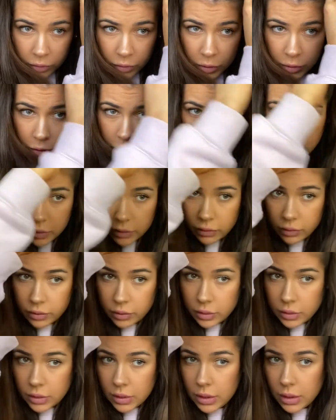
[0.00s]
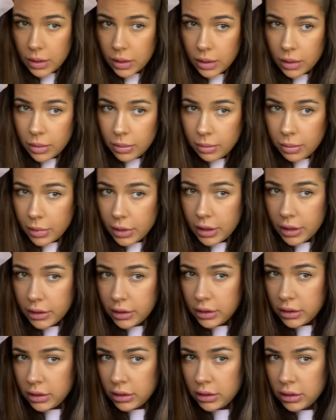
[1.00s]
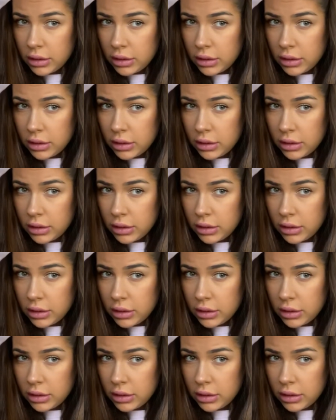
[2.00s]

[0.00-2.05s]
sort of bun,